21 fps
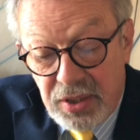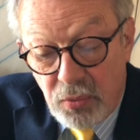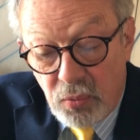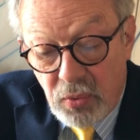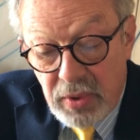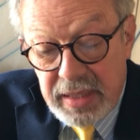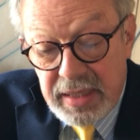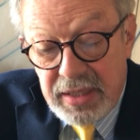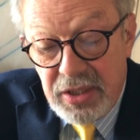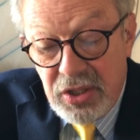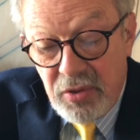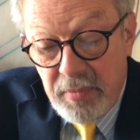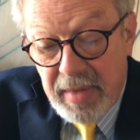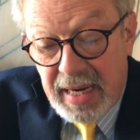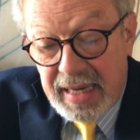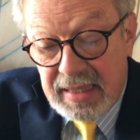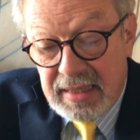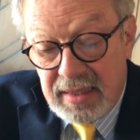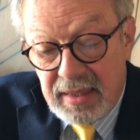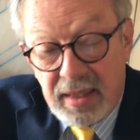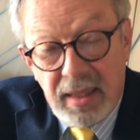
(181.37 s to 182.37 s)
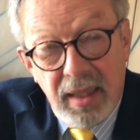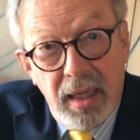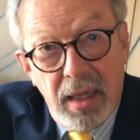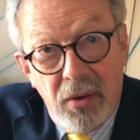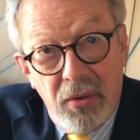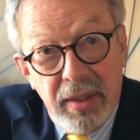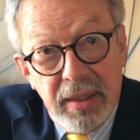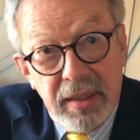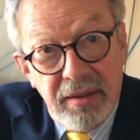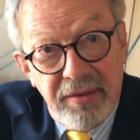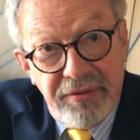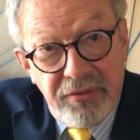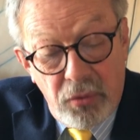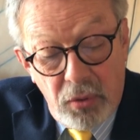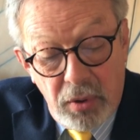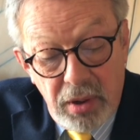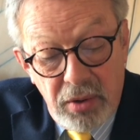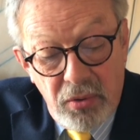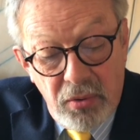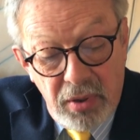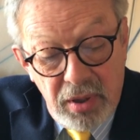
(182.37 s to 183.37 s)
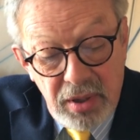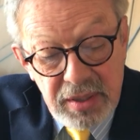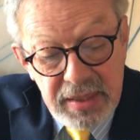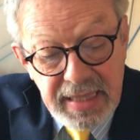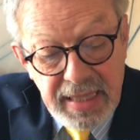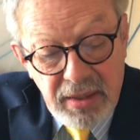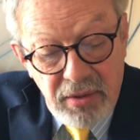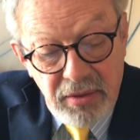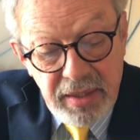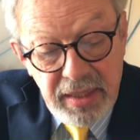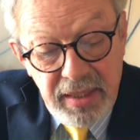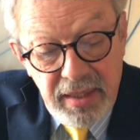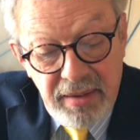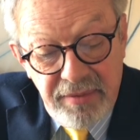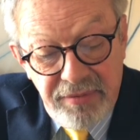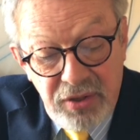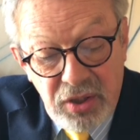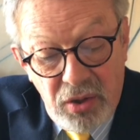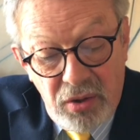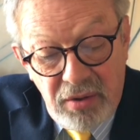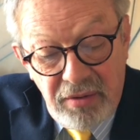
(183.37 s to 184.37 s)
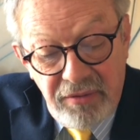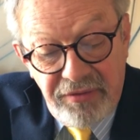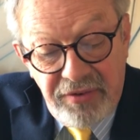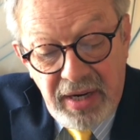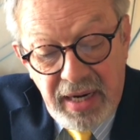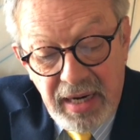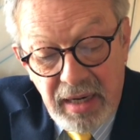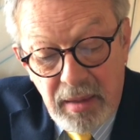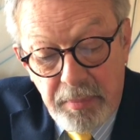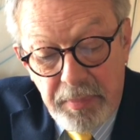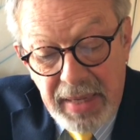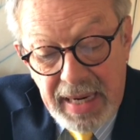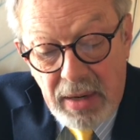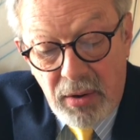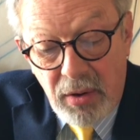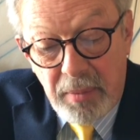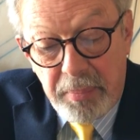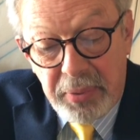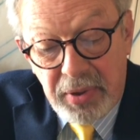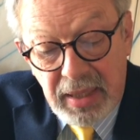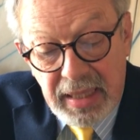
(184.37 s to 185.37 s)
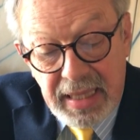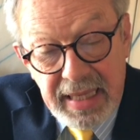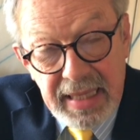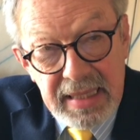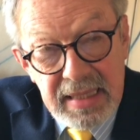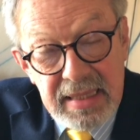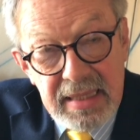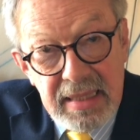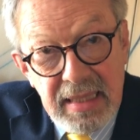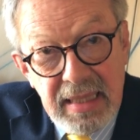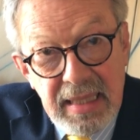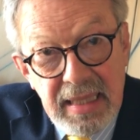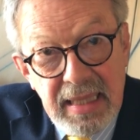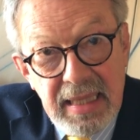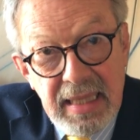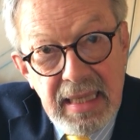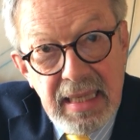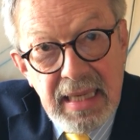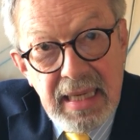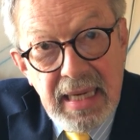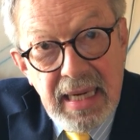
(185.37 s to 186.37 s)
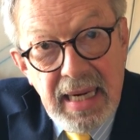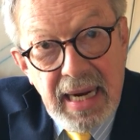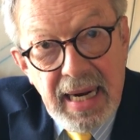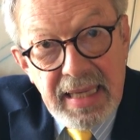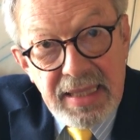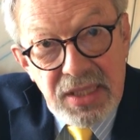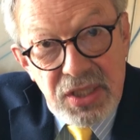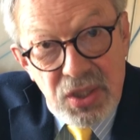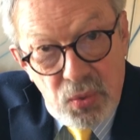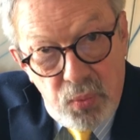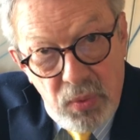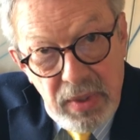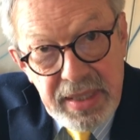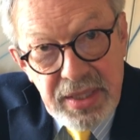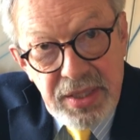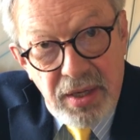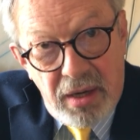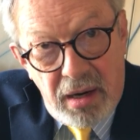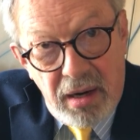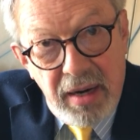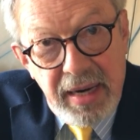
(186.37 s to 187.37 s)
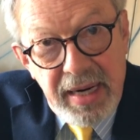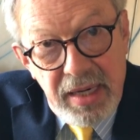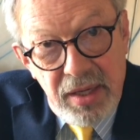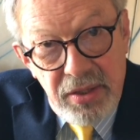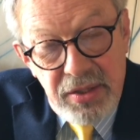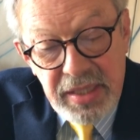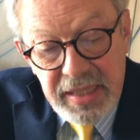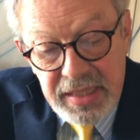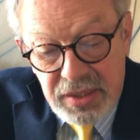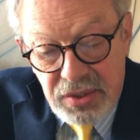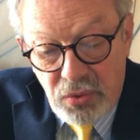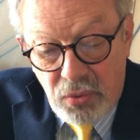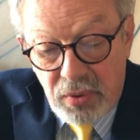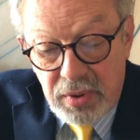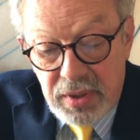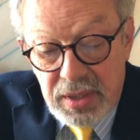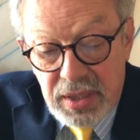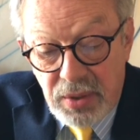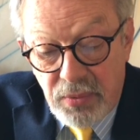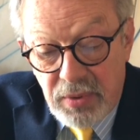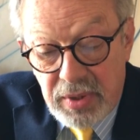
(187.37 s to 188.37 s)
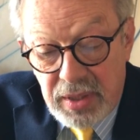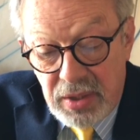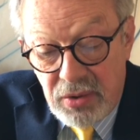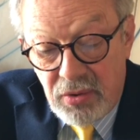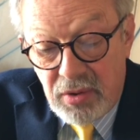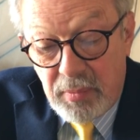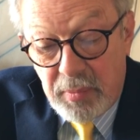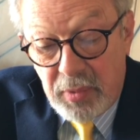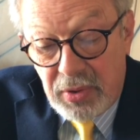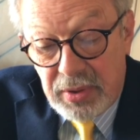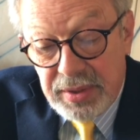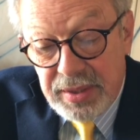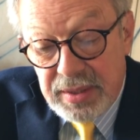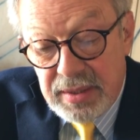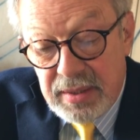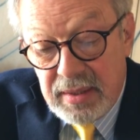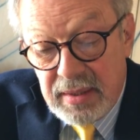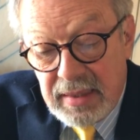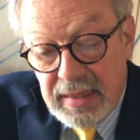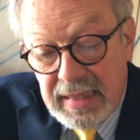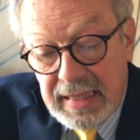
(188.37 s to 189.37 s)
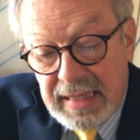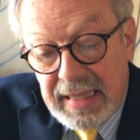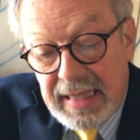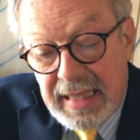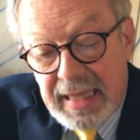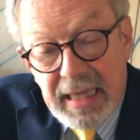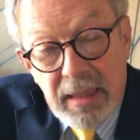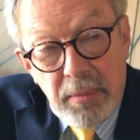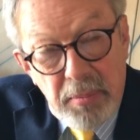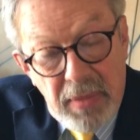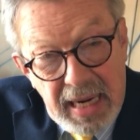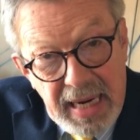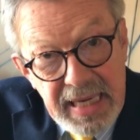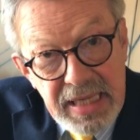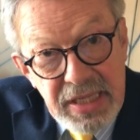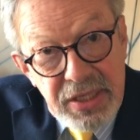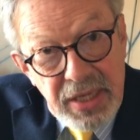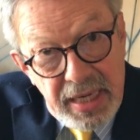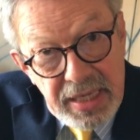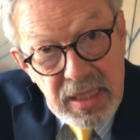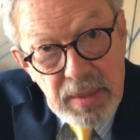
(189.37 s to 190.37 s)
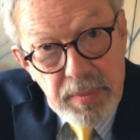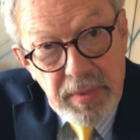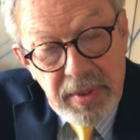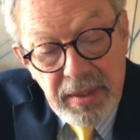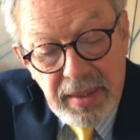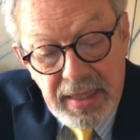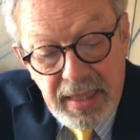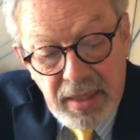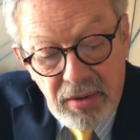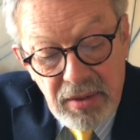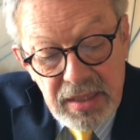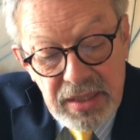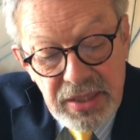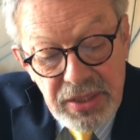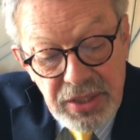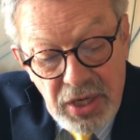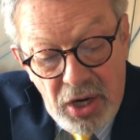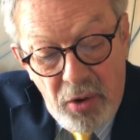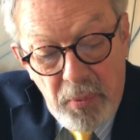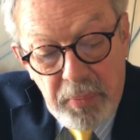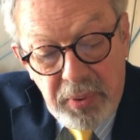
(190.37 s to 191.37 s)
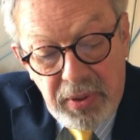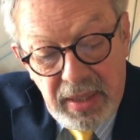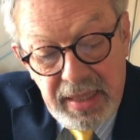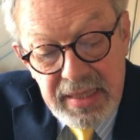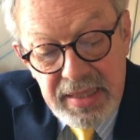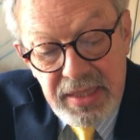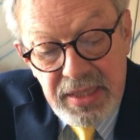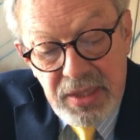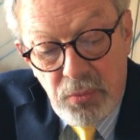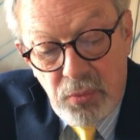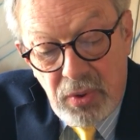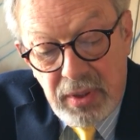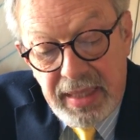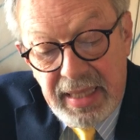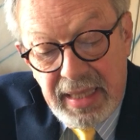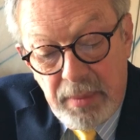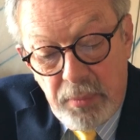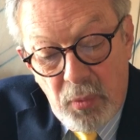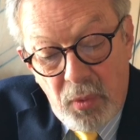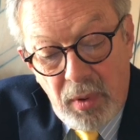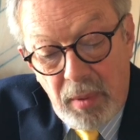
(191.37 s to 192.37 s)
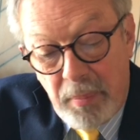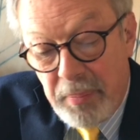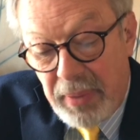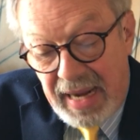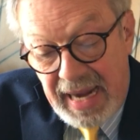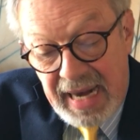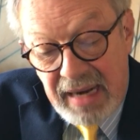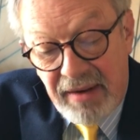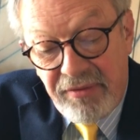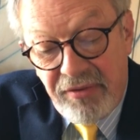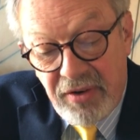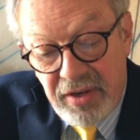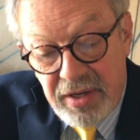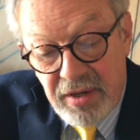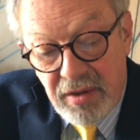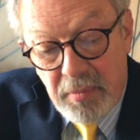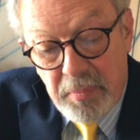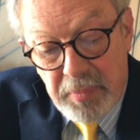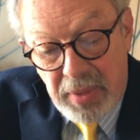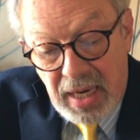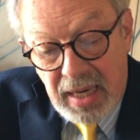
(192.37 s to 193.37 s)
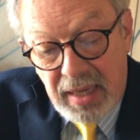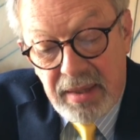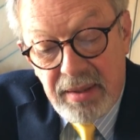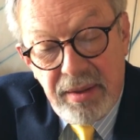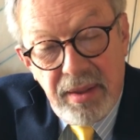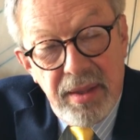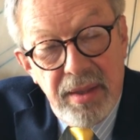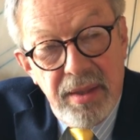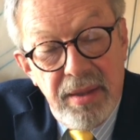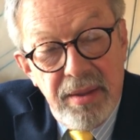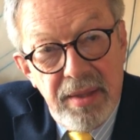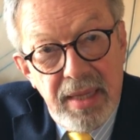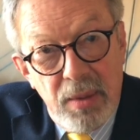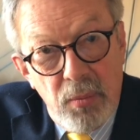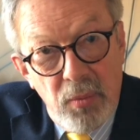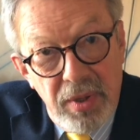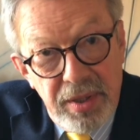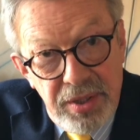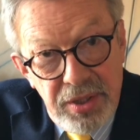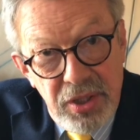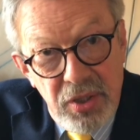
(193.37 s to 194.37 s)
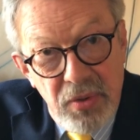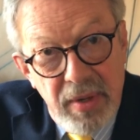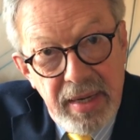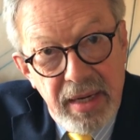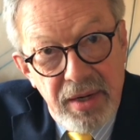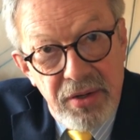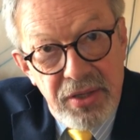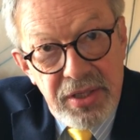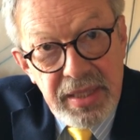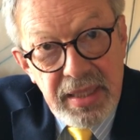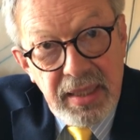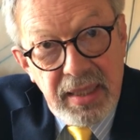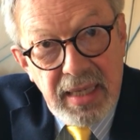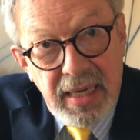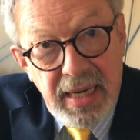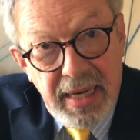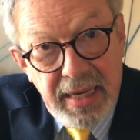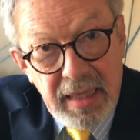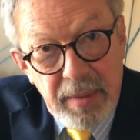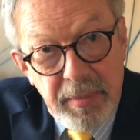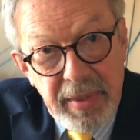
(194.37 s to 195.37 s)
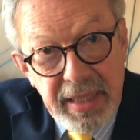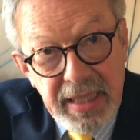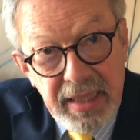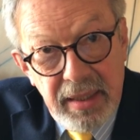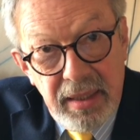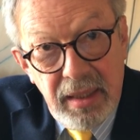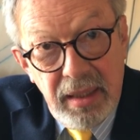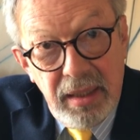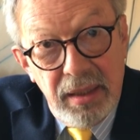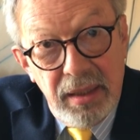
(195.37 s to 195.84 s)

to rid New Mexico and the Four Corners area of coal-fired power plants and switch our energy source to renewables, in my judgment, there is no place you will get more bang for your buck than with New Energy Economy.